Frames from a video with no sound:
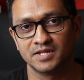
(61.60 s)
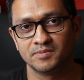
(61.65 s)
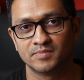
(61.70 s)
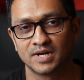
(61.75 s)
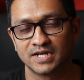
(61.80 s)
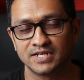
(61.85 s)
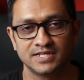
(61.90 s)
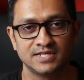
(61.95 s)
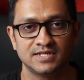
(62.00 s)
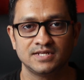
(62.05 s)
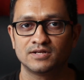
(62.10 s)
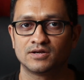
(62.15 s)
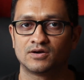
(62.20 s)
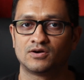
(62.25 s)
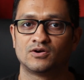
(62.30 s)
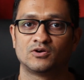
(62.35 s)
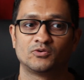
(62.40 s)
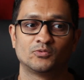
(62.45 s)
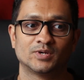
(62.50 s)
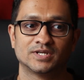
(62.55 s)
any money,
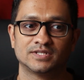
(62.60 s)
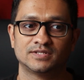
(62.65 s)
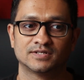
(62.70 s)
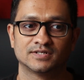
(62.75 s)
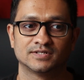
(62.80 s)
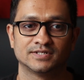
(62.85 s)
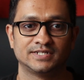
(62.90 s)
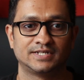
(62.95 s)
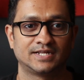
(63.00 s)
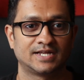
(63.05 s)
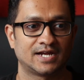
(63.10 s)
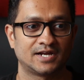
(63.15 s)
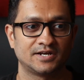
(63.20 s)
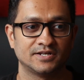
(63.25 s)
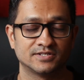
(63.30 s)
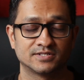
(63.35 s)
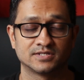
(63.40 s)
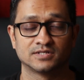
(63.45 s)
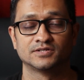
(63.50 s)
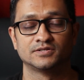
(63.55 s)
or whether it
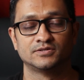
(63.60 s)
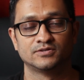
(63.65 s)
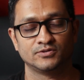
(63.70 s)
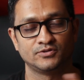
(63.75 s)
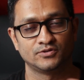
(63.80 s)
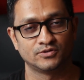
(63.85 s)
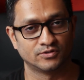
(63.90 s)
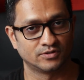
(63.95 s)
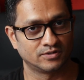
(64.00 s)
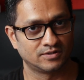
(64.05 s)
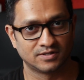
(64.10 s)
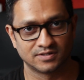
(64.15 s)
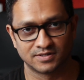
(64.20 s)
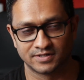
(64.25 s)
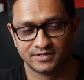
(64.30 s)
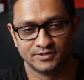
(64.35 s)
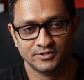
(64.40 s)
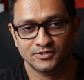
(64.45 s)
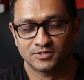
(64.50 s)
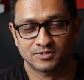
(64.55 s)
carries a,
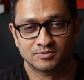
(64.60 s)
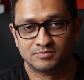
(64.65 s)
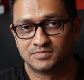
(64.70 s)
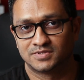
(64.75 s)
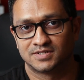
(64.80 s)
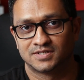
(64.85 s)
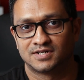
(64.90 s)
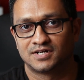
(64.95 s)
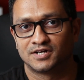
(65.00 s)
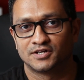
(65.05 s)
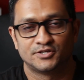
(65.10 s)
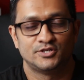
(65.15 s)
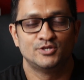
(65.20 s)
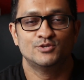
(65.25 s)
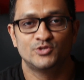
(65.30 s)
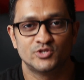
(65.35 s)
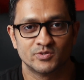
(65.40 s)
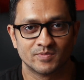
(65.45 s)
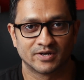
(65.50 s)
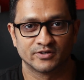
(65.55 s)
and you know, a
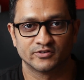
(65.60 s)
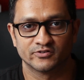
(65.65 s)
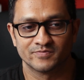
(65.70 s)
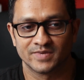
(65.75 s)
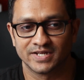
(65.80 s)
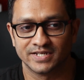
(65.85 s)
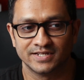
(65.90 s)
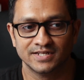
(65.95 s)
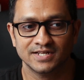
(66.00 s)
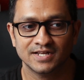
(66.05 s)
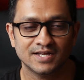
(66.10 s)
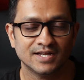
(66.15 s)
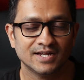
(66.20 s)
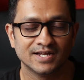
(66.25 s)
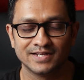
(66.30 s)
huge amount of money.